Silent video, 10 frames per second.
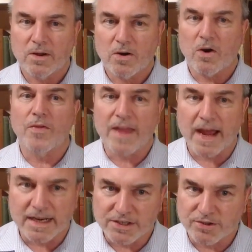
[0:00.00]
on
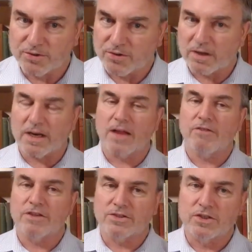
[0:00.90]
that issue, not on other
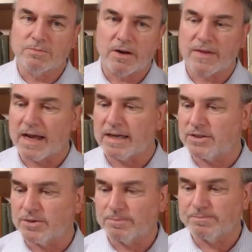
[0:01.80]
issues, but on that issue.